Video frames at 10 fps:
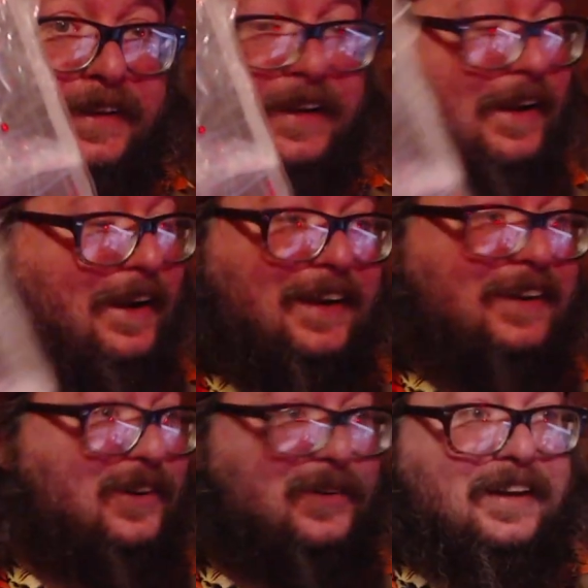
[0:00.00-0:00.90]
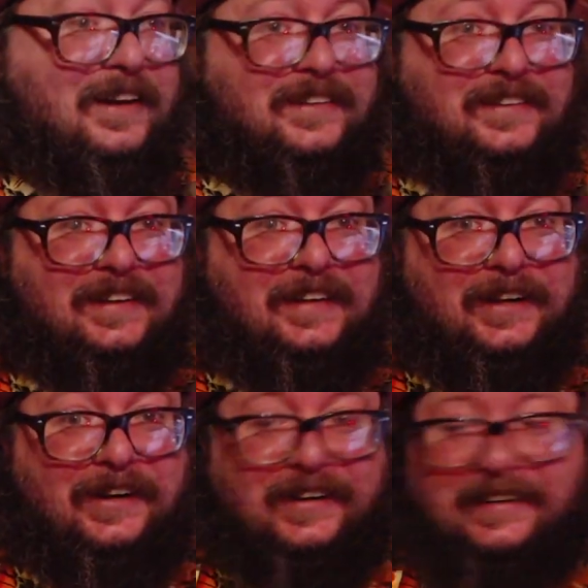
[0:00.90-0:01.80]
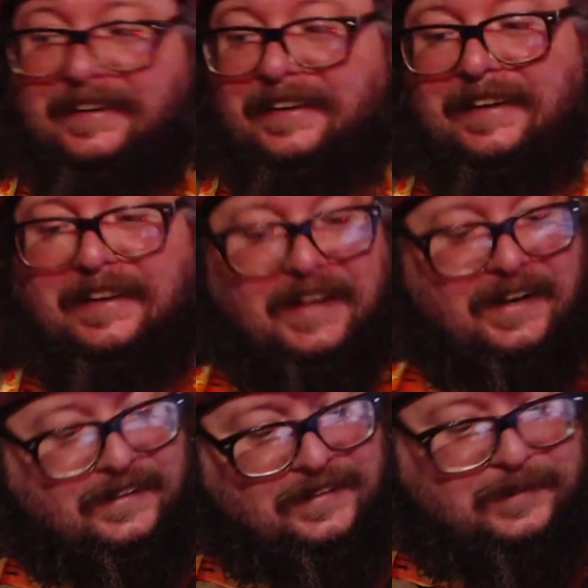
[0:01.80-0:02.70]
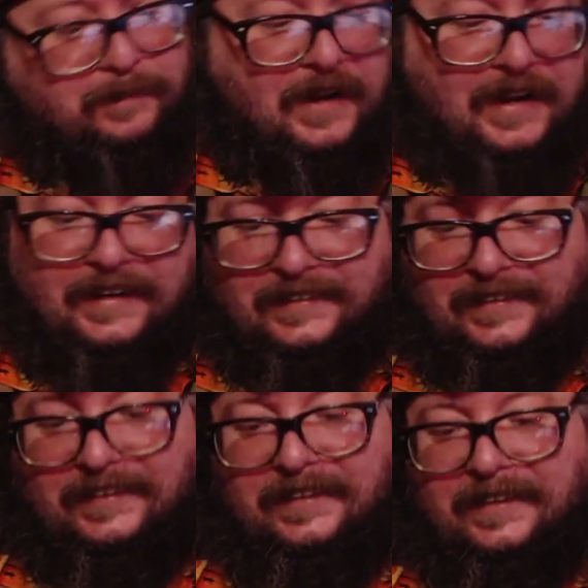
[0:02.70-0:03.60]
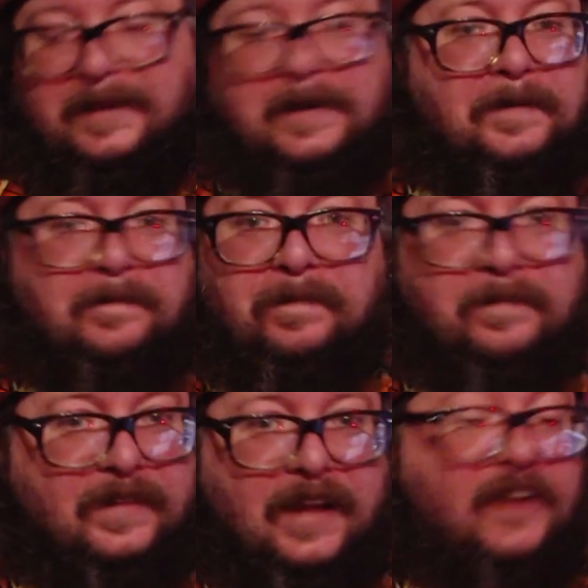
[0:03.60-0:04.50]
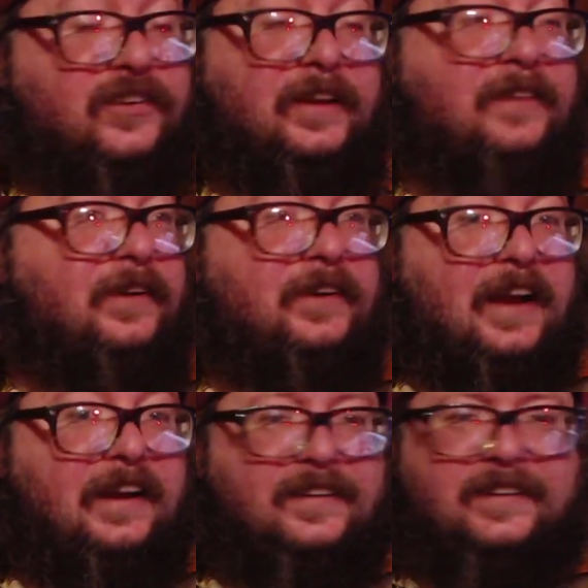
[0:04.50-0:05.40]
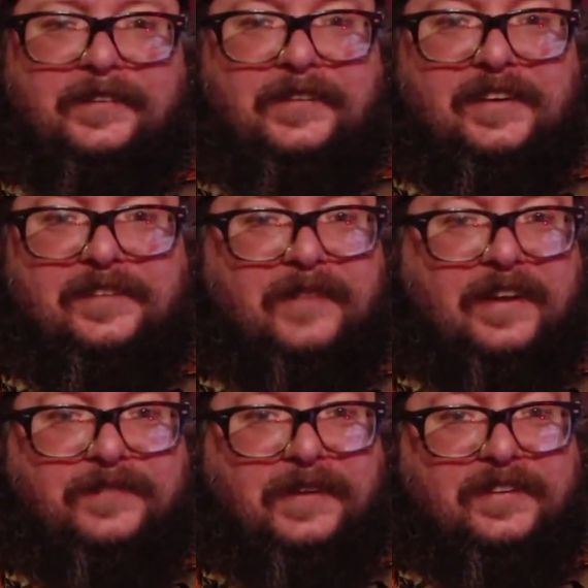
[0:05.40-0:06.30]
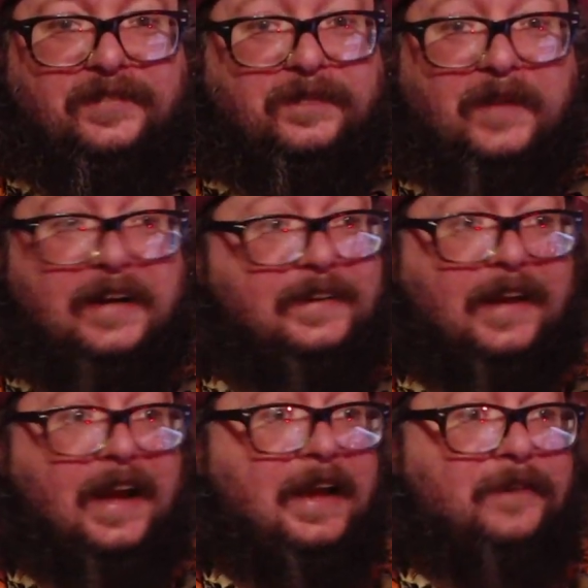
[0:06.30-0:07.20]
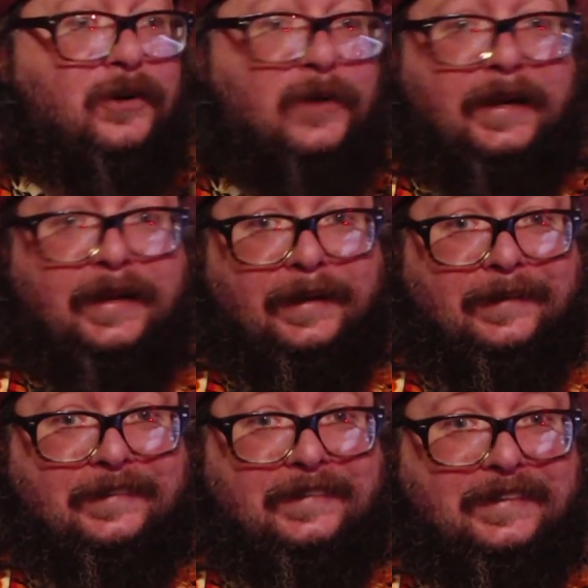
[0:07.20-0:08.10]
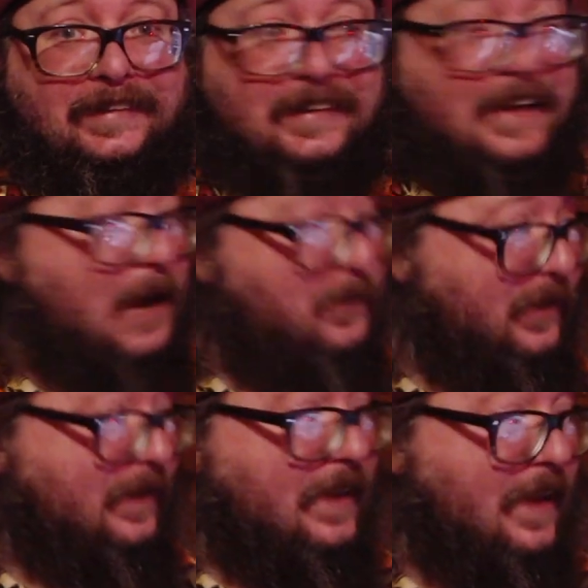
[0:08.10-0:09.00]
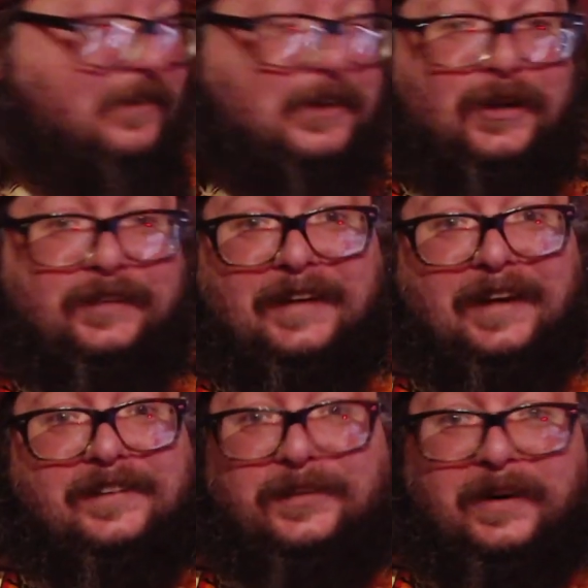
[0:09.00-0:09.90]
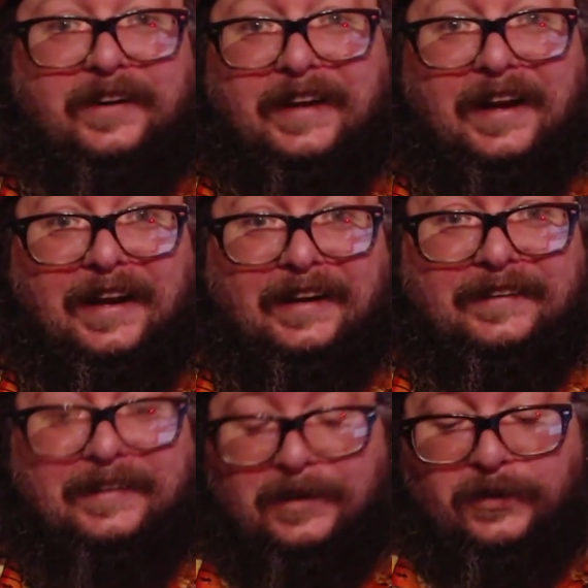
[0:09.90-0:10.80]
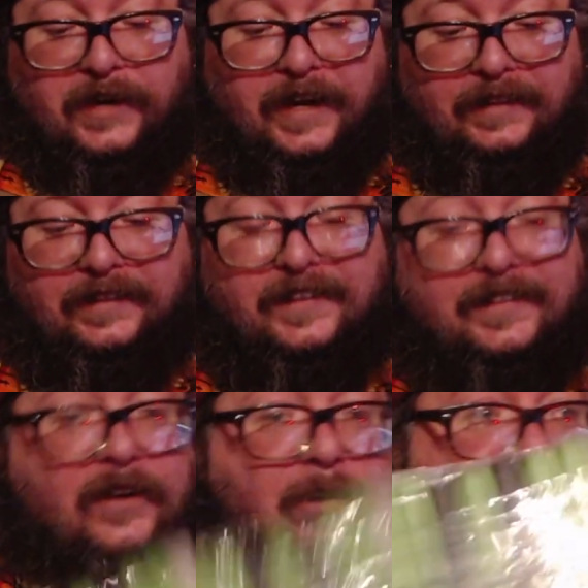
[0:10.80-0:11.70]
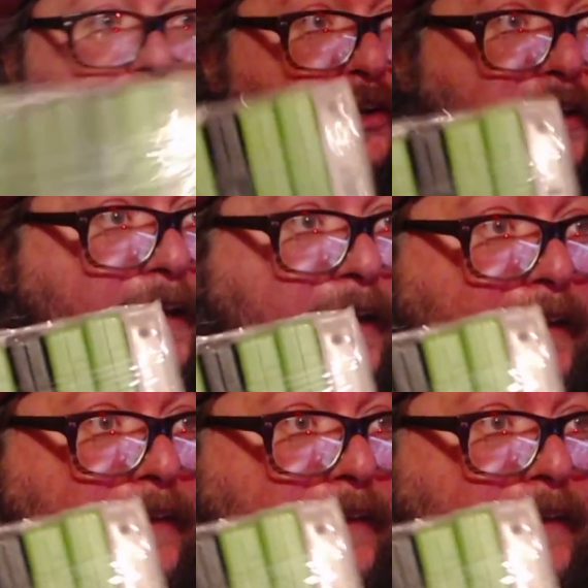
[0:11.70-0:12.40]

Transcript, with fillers: I don't know what else is in here. A lot of these spines, actually, there. I guess there may be some spines. I have no idea. I really haven't looked. I swear to God. Okay, this is how I've been looking at it.